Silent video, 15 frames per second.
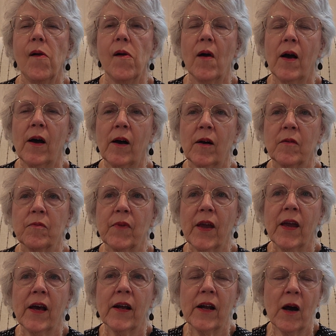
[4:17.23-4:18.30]

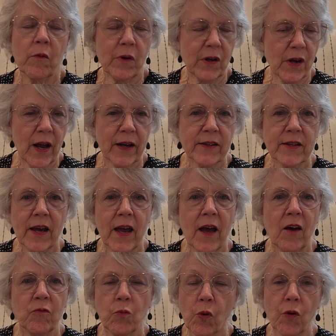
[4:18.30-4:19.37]
And I would like to
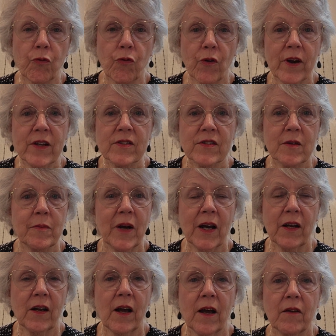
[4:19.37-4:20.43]
have more friends in my
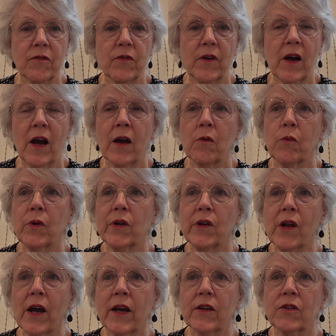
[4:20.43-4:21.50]
life. I would
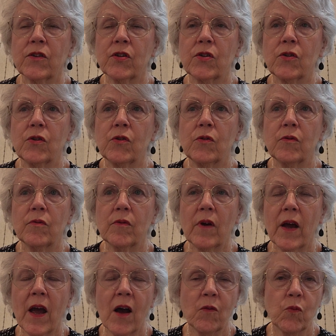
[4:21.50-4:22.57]
like to
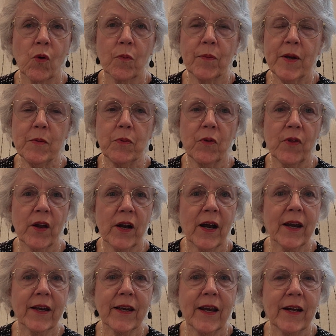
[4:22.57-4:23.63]
have more people that
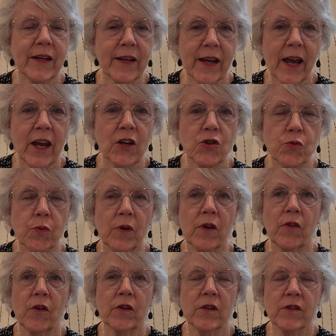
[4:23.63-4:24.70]
I can engage
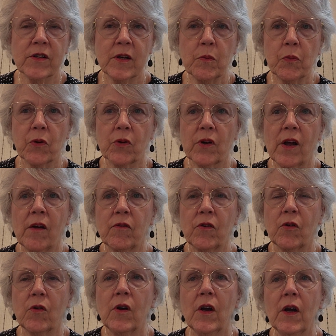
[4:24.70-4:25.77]
with on a deeper
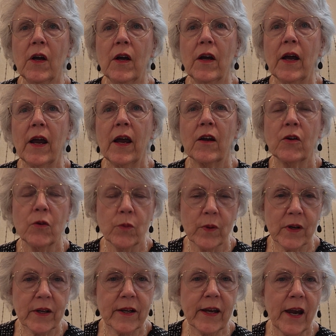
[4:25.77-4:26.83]
level and who
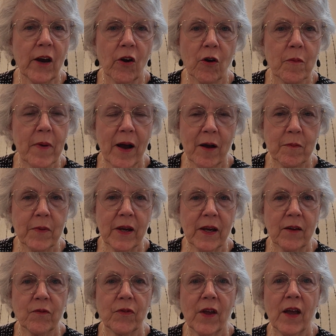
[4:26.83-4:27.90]
really care about
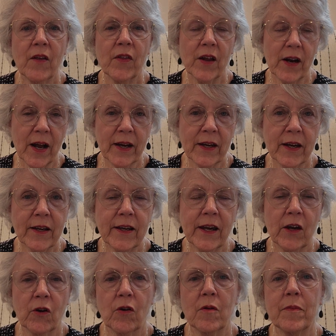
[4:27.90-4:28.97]
me and that I can
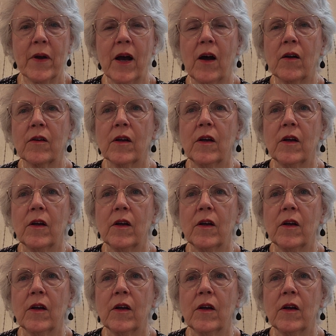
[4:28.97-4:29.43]
care about.